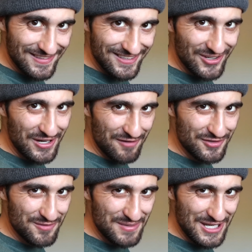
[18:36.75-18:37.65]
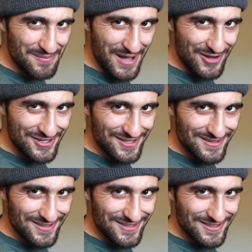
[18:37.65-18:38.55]
You're here for the beanie mound?
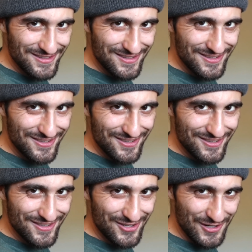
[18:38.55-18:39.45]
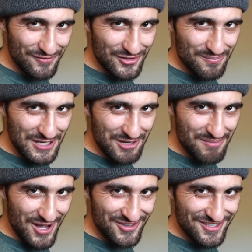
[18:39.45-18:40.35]
You're here for the beanie
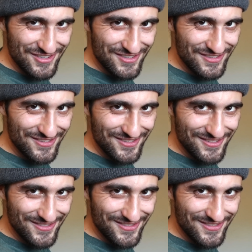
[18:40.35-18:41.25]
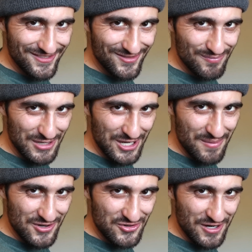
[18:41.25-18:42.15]
mound? Beanie
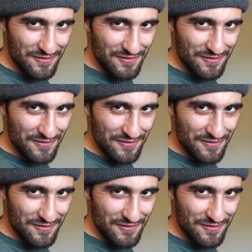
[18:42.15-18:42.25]
mound you're here